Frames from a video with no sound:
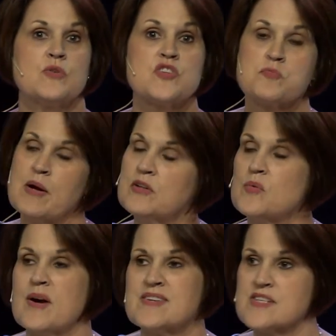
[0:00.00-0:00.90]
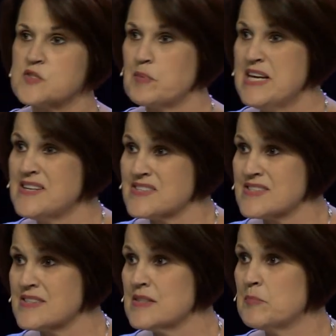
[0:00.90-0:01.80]
which is probably why he says,
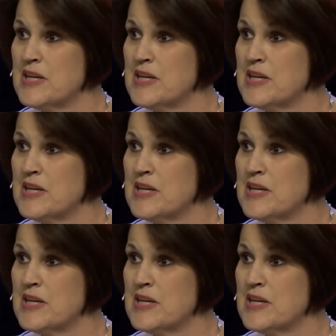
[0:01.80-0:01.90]
Peace,